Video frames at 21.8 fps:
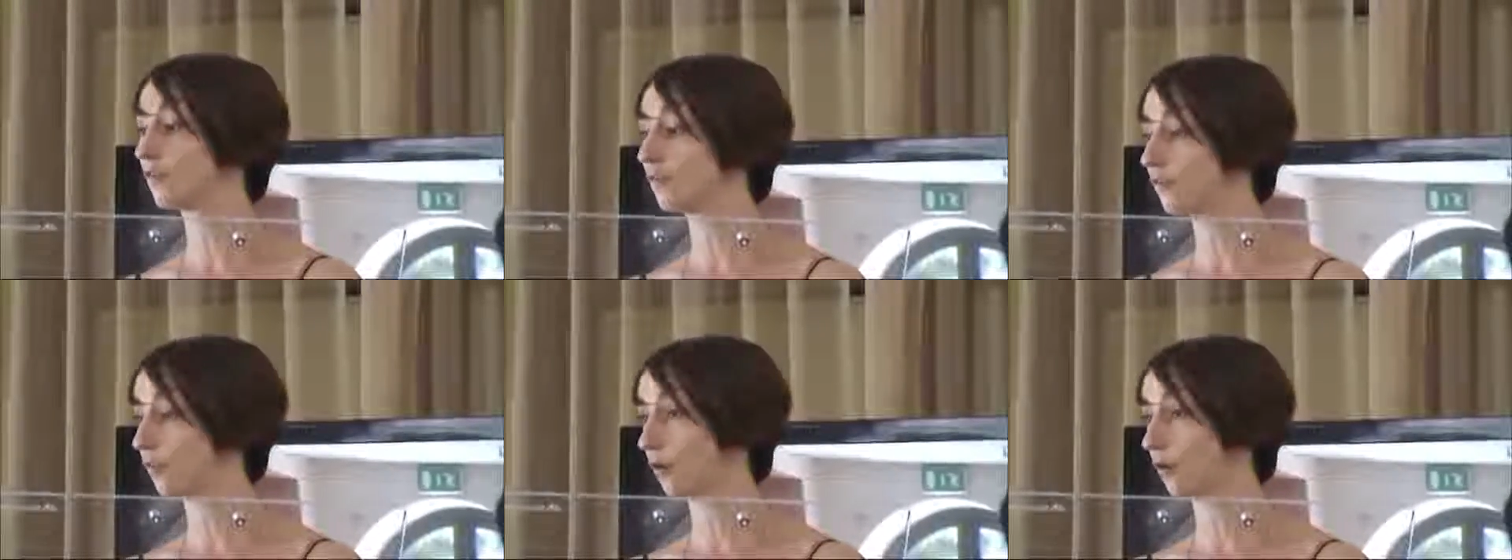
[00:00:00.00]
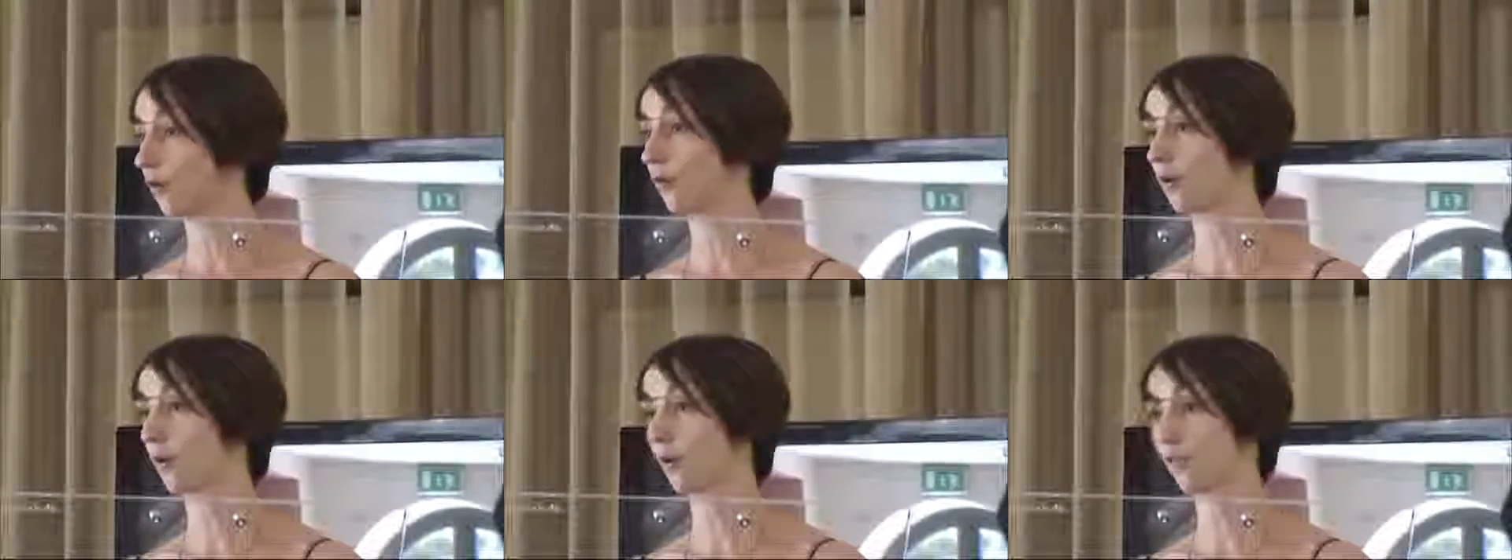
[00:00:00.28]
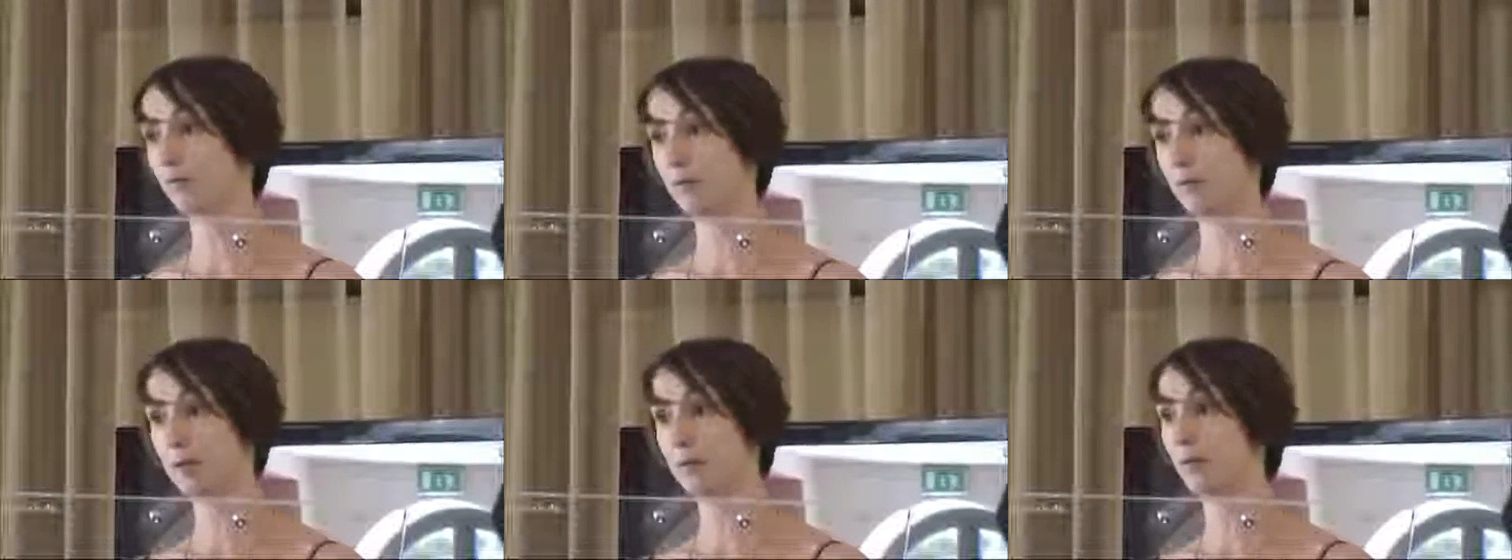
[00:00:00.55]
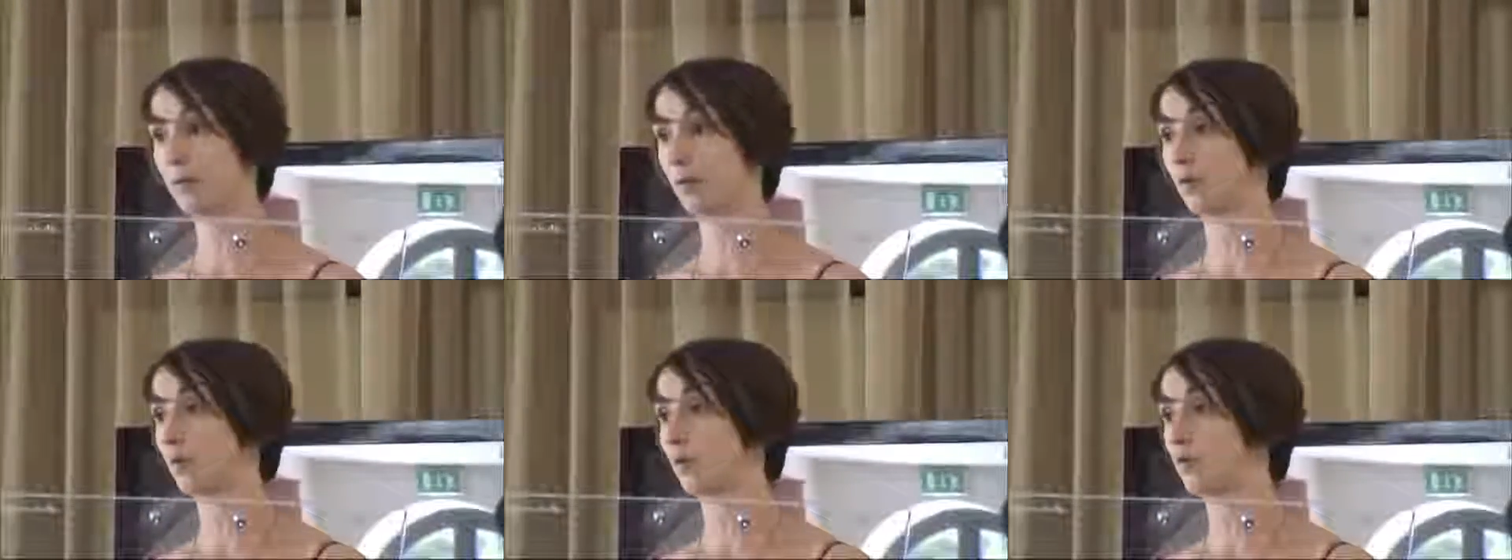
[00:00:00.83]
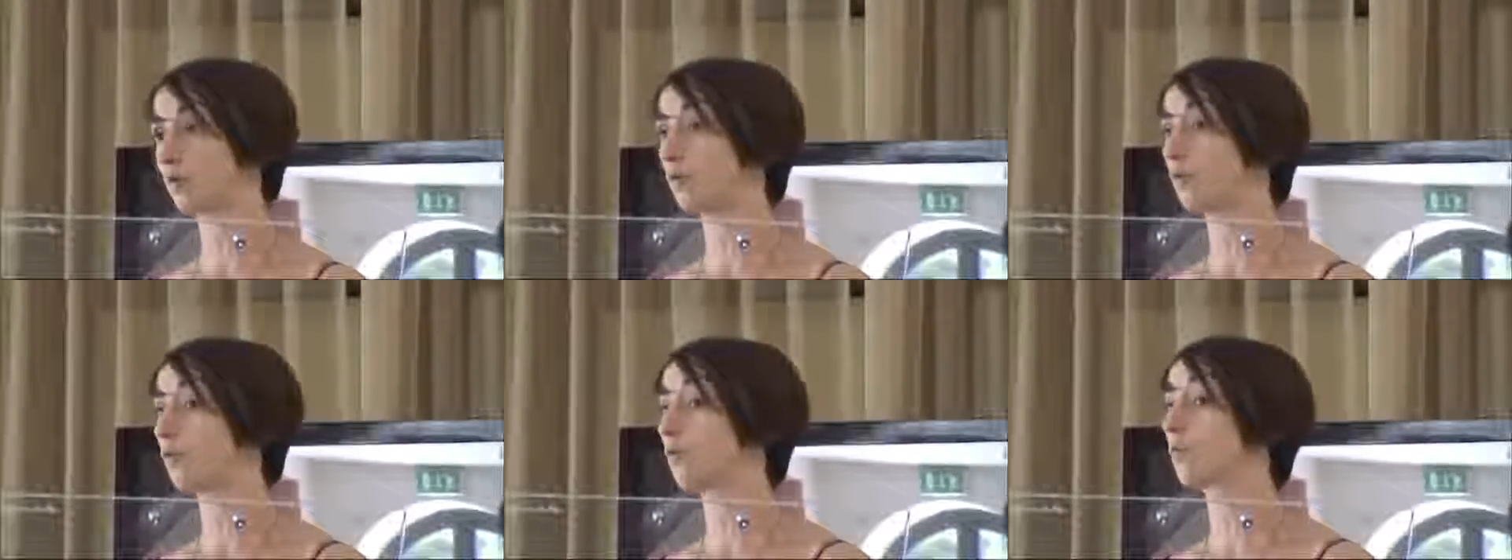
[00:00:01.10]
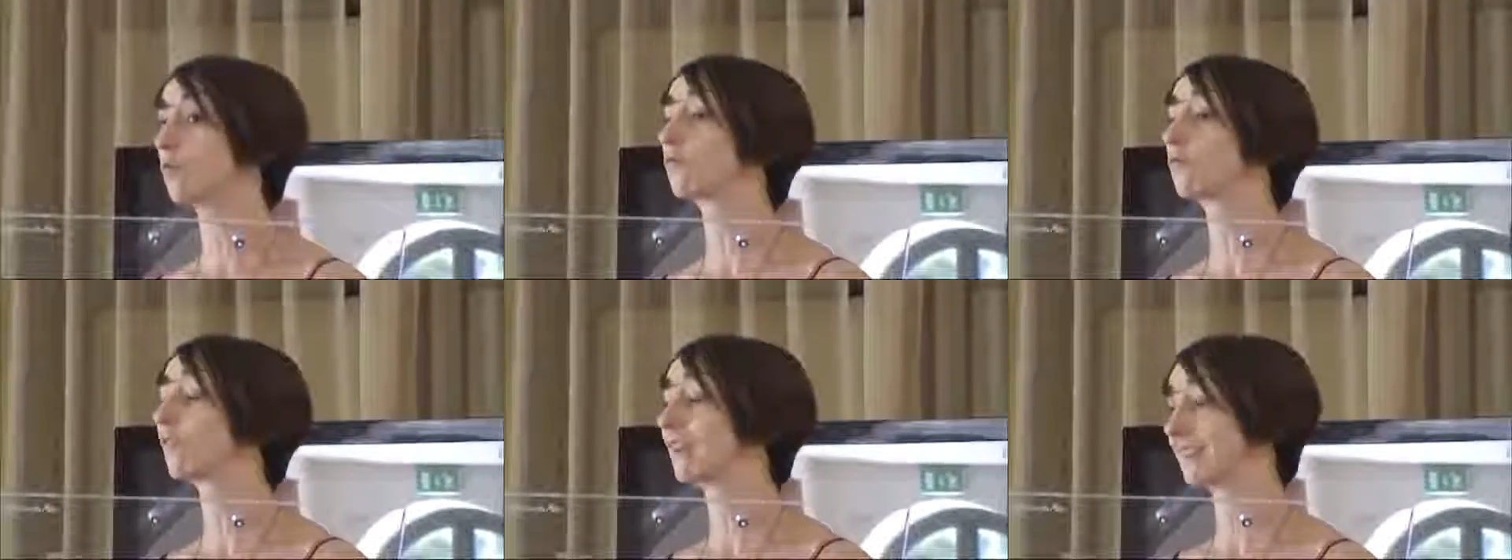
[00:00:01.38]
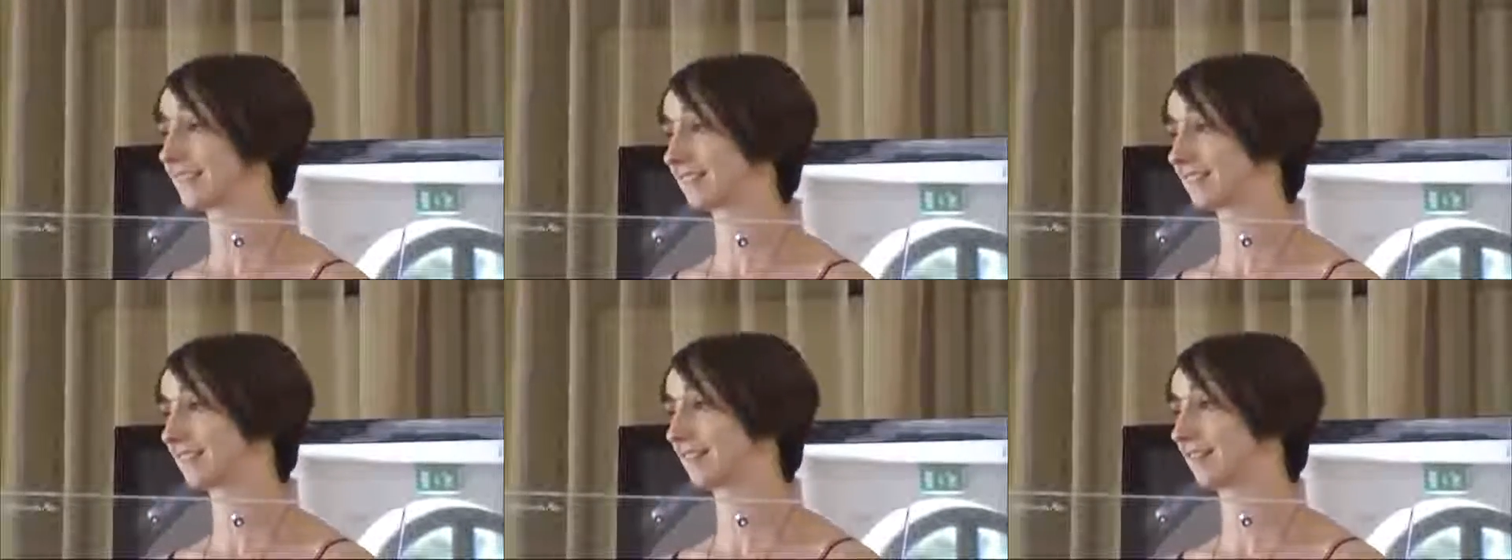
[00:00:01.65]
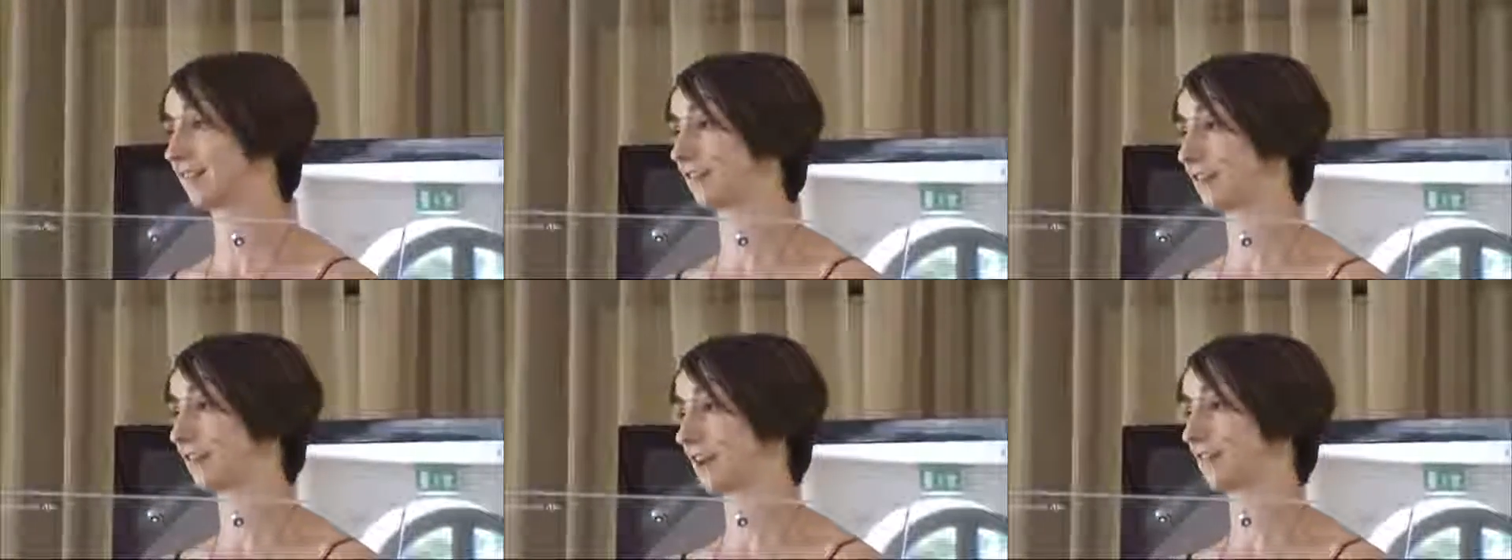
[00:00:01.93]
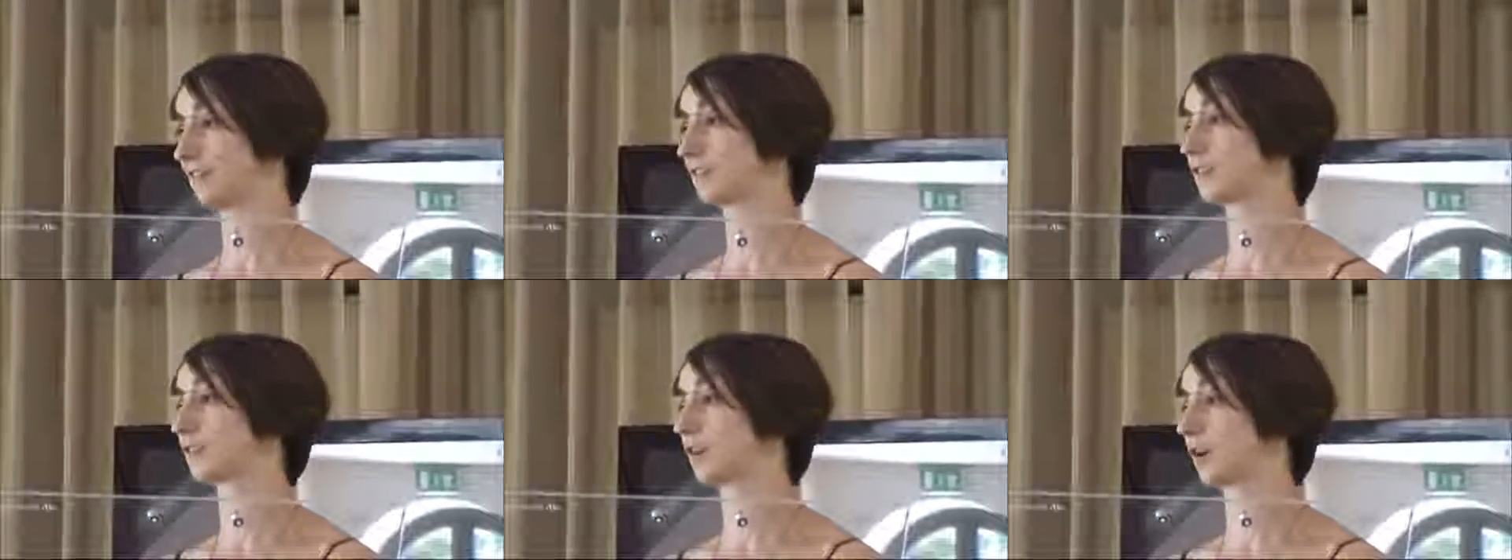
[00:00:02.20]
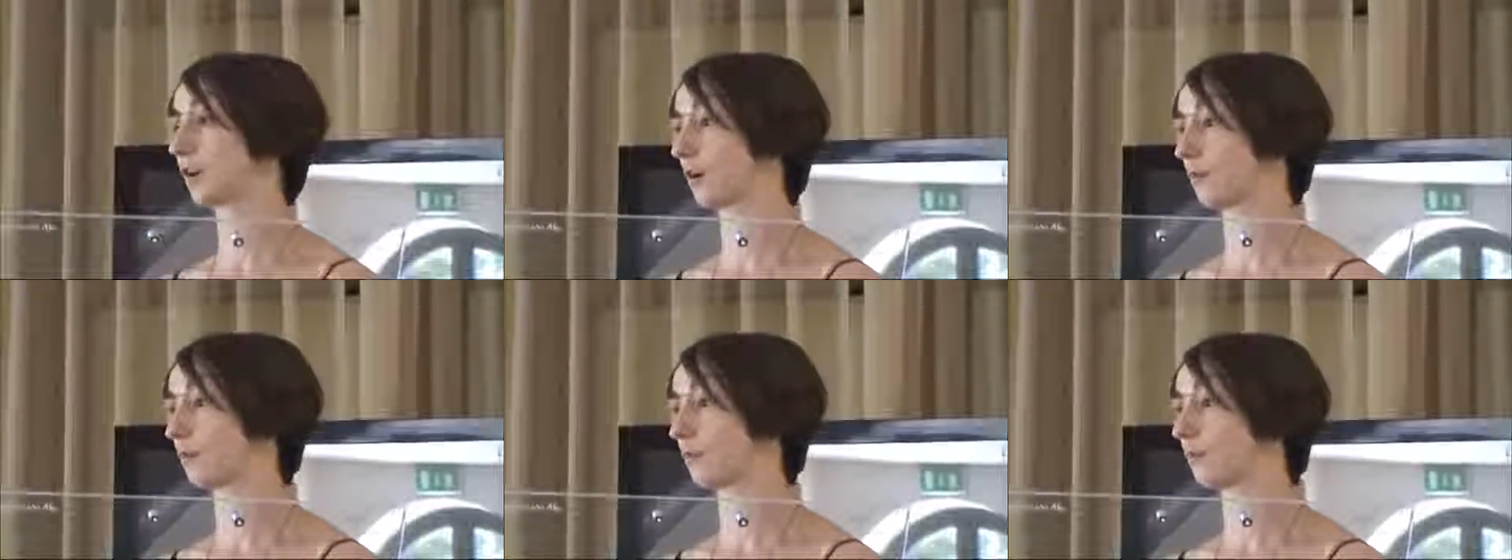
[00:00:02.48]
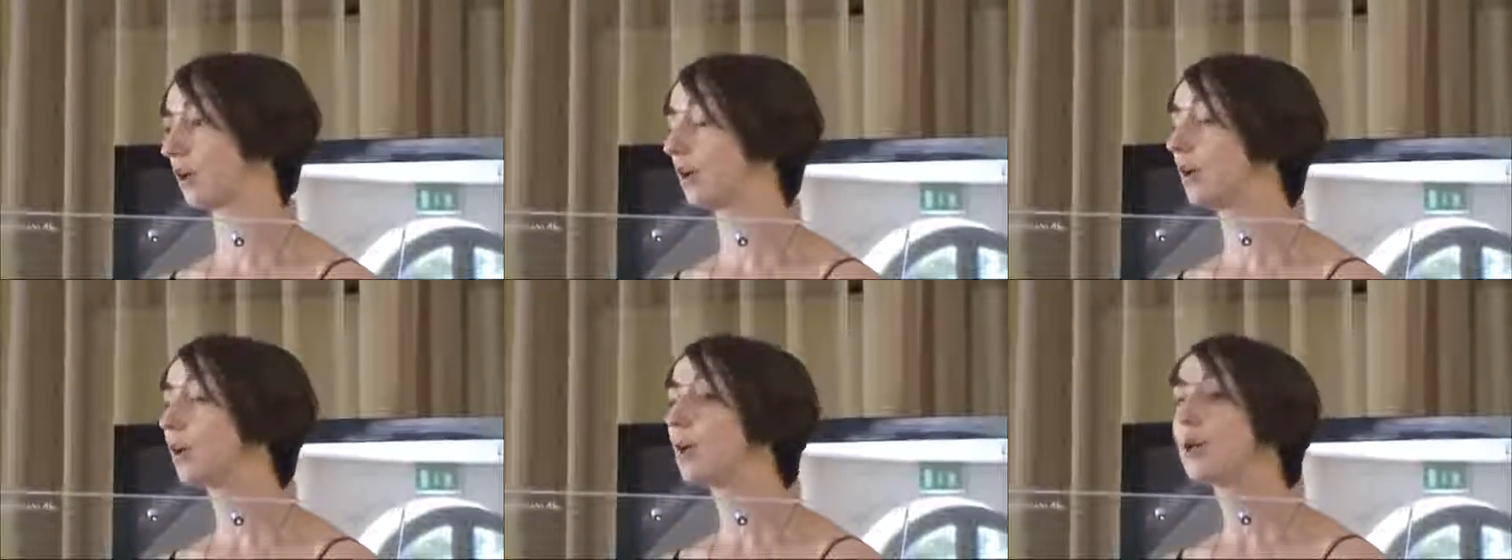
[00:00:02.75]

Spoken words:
full of people who risk their lives to come.